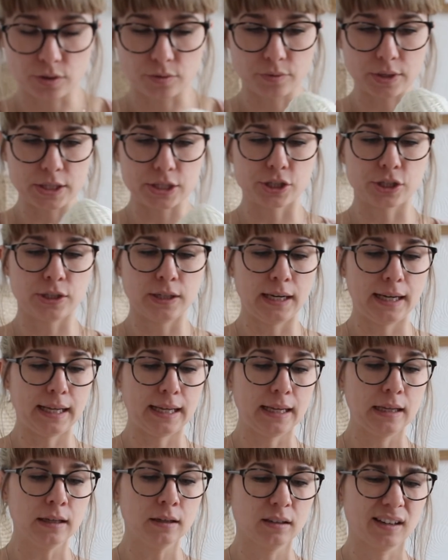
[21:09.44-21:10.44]

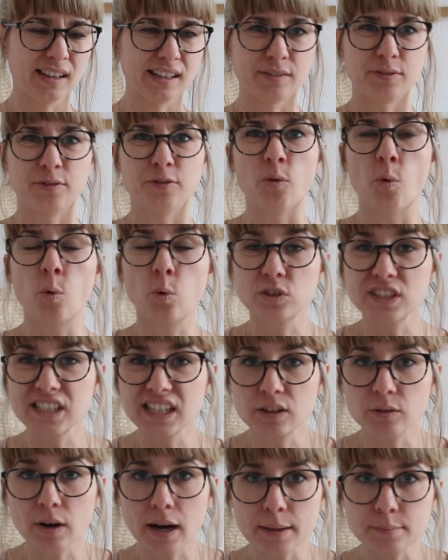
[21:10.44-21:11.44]
originally like 40
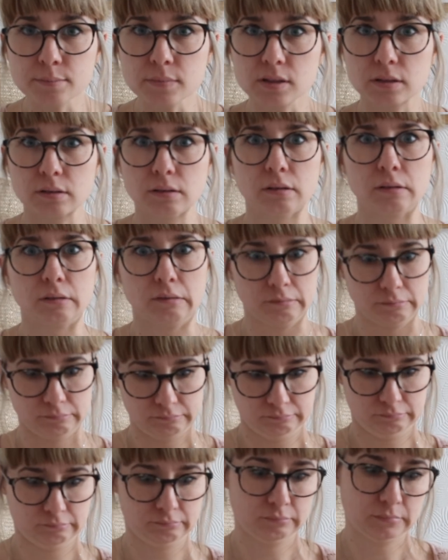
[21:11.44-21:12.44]
grams, so
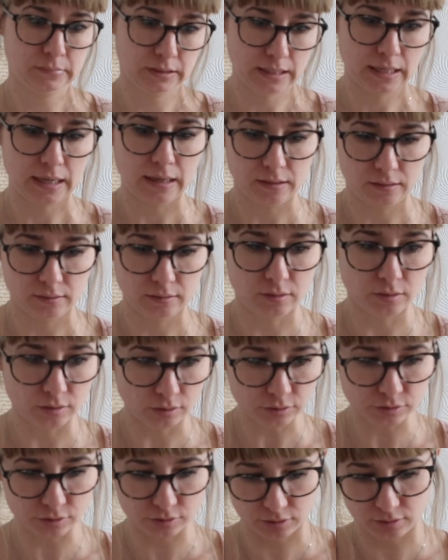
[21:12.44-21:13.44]
yeah, a
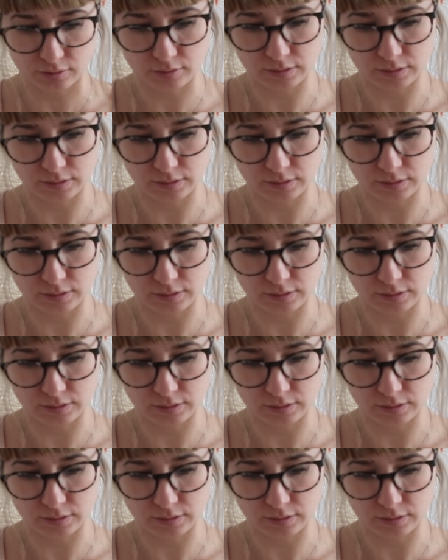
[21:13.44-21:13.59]
lot